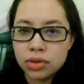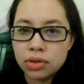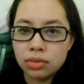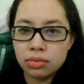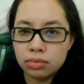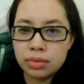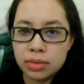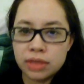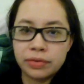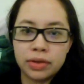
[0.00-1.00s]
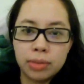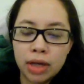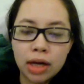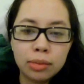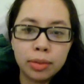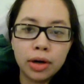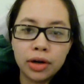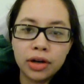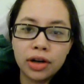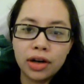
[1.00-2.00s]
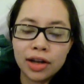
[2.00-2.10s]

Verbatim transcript: to specifically become a partner.